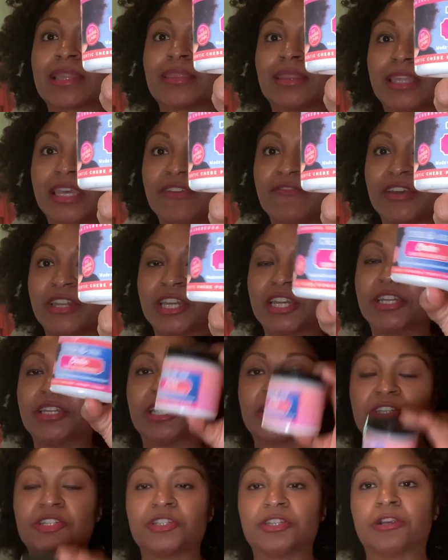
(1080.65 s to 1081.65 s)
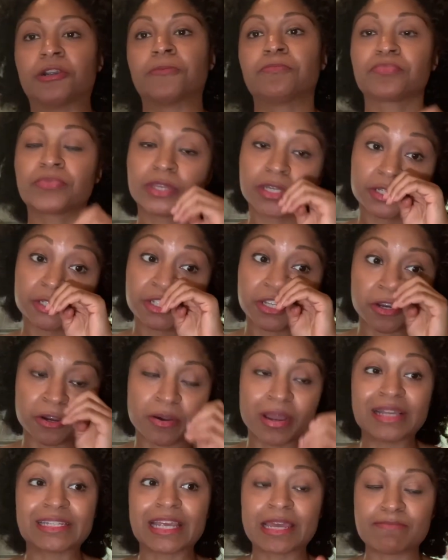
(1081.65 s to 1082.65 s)
Leave-In Conditioner. So
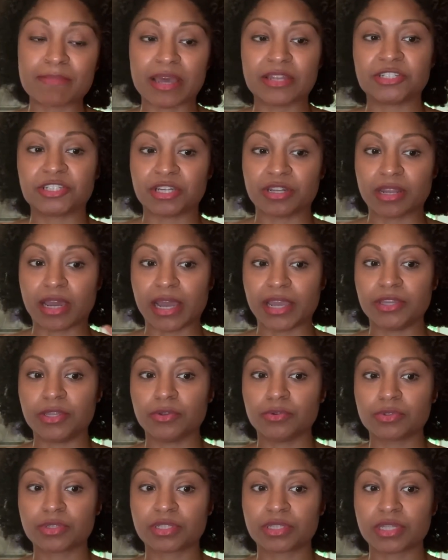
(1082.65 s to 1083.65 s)
as I mentioned, I used